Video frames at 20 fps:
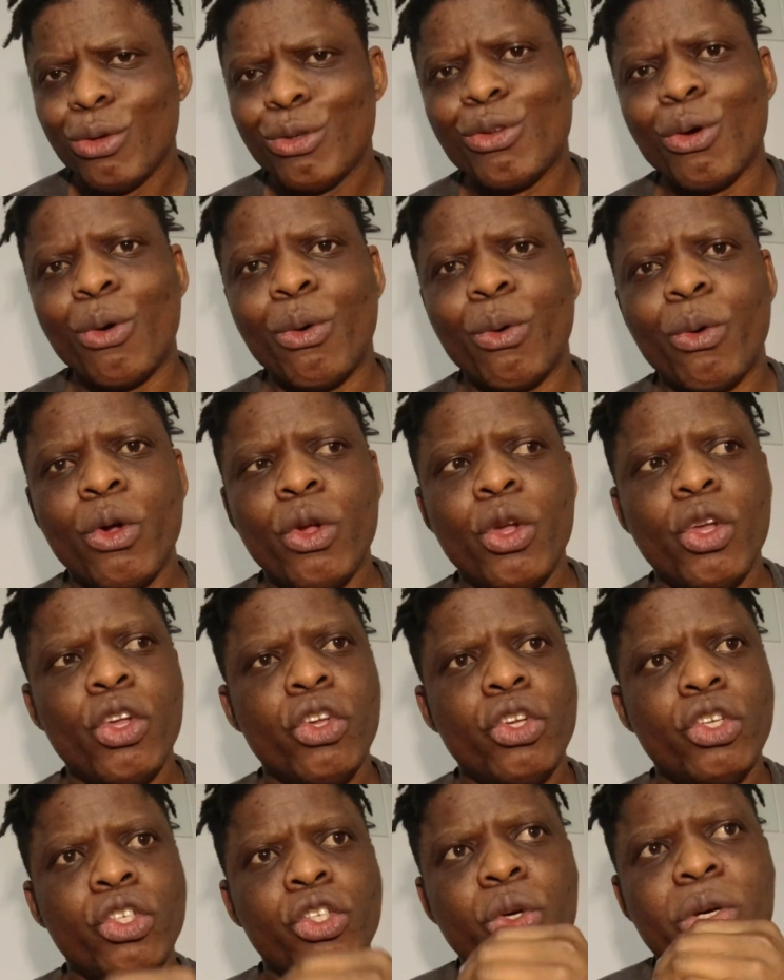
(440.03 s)
So
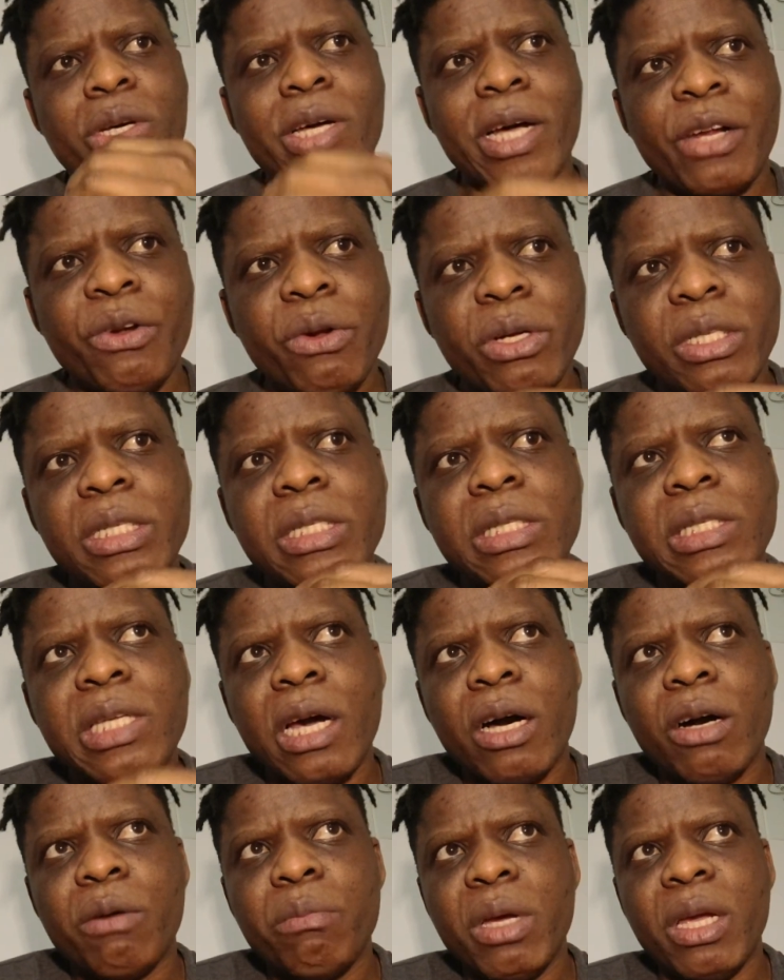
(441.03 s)
you cannot
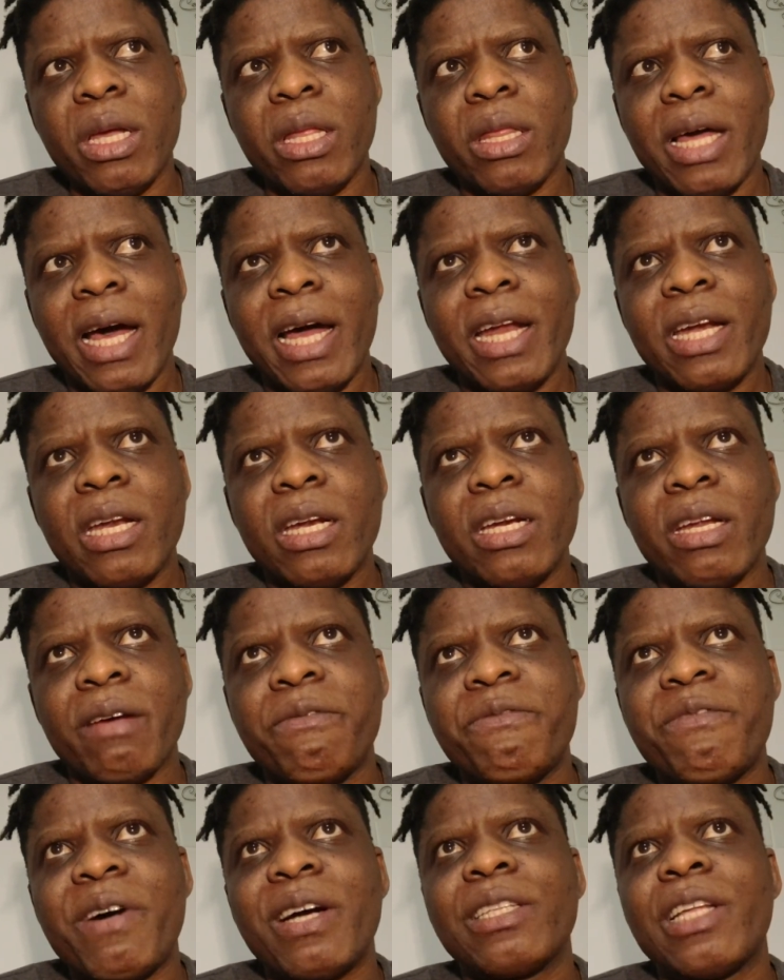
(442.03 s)
tell me that
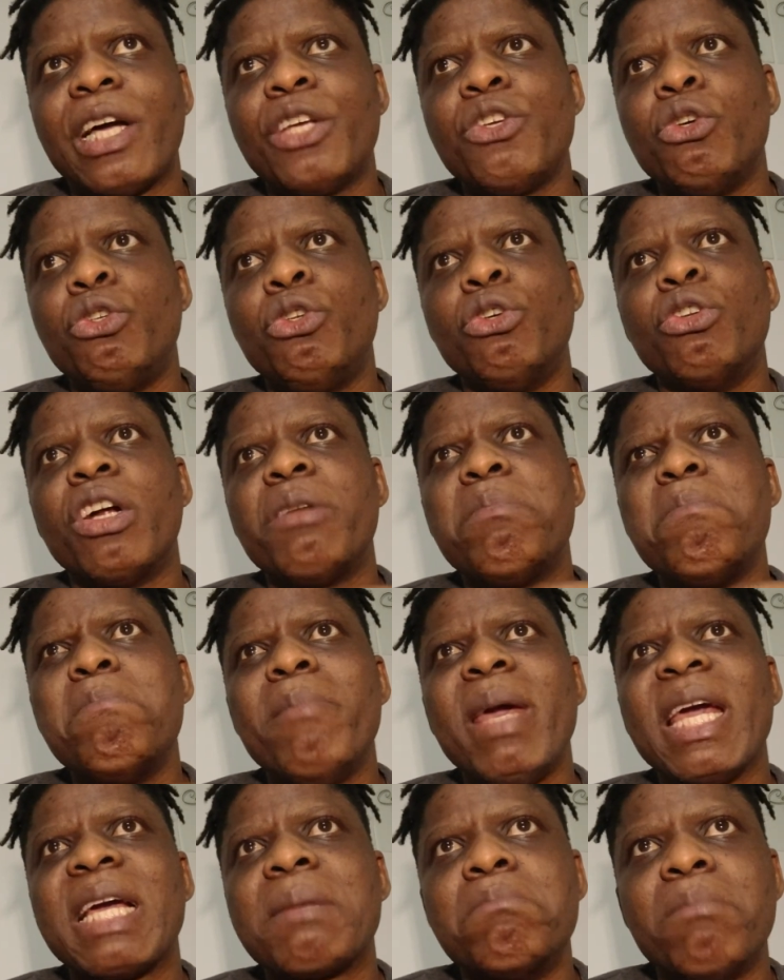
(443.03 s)
the fact that you do not
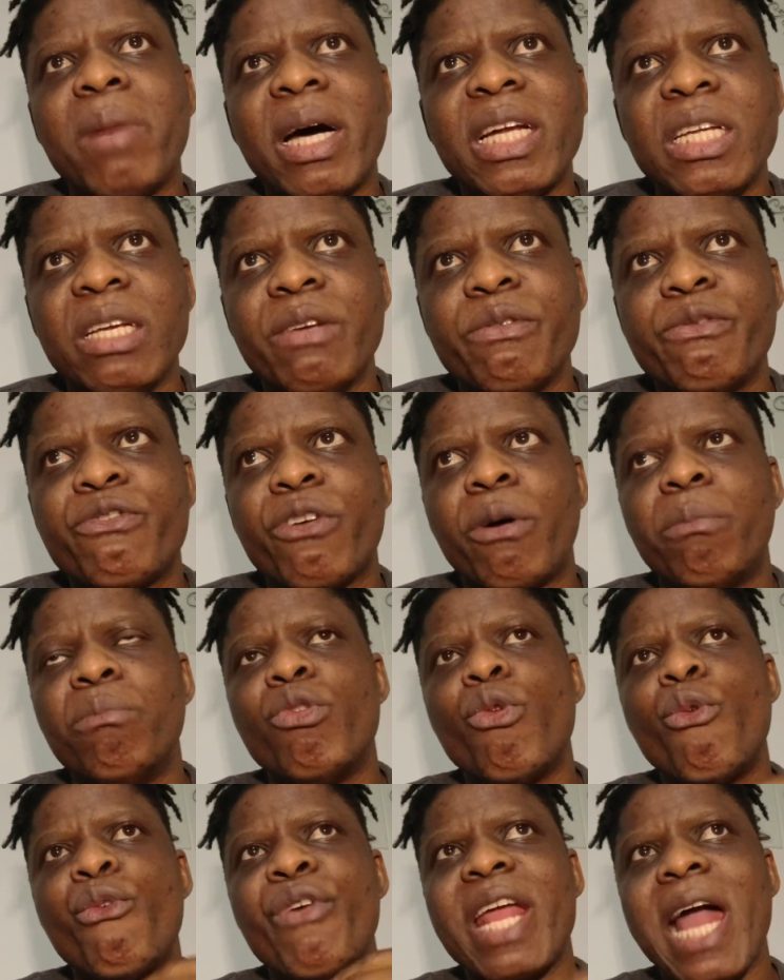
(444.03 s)
make money
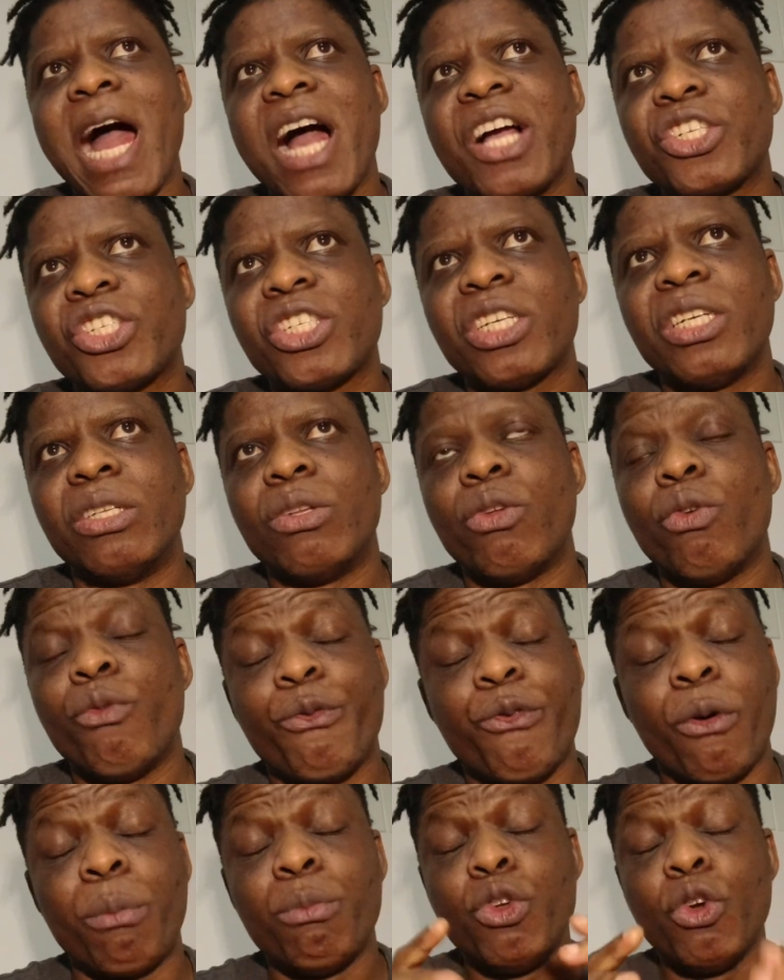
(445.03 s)
from
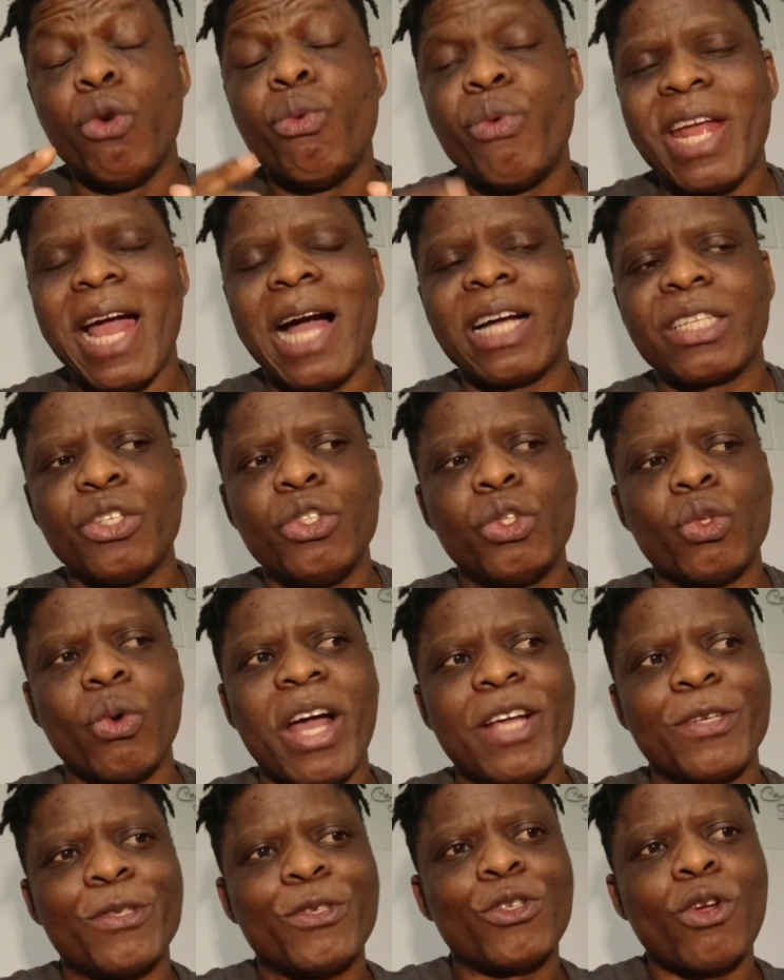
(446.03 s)
you reacting
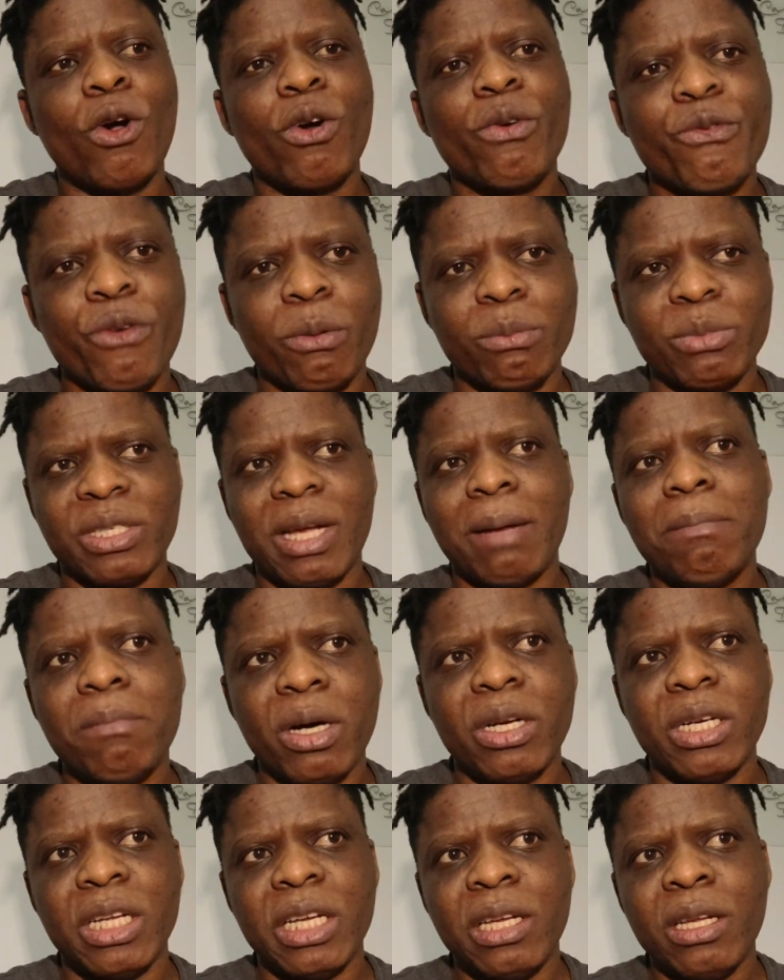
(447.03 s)
to a song from
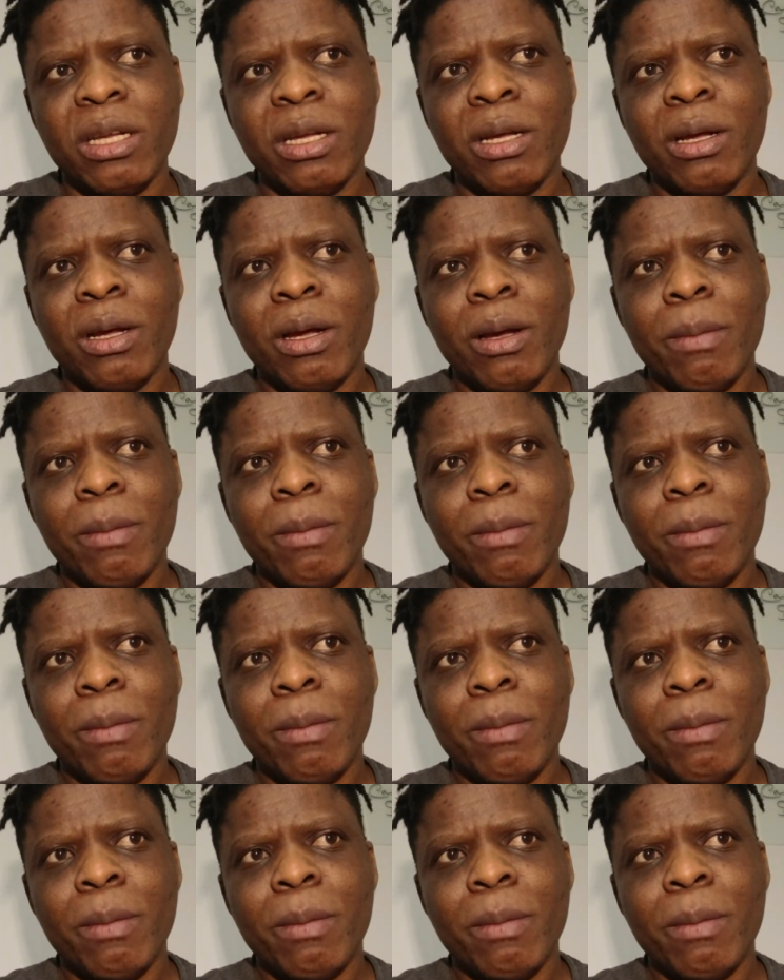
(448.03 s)
somebody,